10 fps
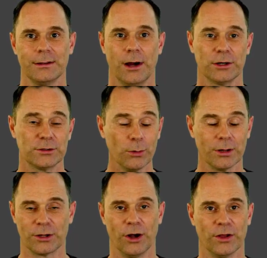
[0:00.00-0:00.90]
Our total
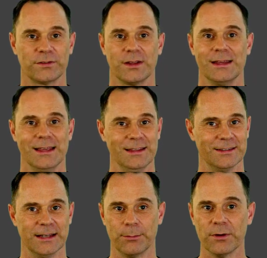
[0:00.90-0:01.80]
cost is the
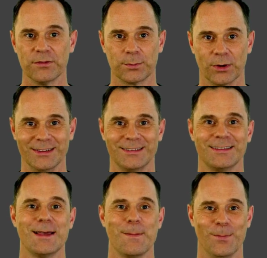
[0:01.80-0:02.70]
number of sprints
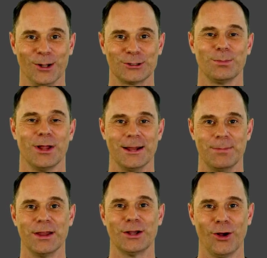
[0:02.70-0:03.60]
multiplied by
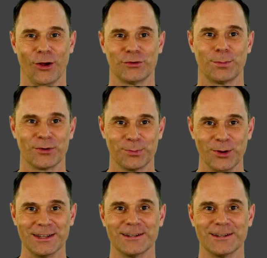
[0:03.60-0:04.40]
the cost per sprint.